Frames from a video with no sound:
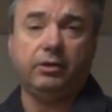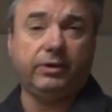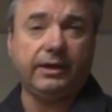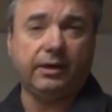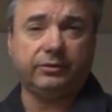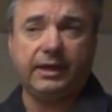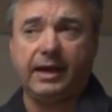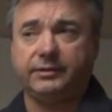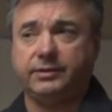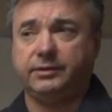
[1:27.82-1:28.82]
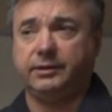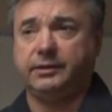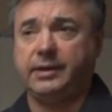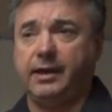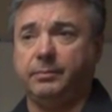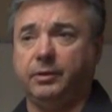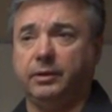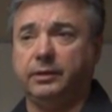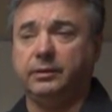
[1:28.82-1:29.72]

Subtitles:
greenhouse gas as an example,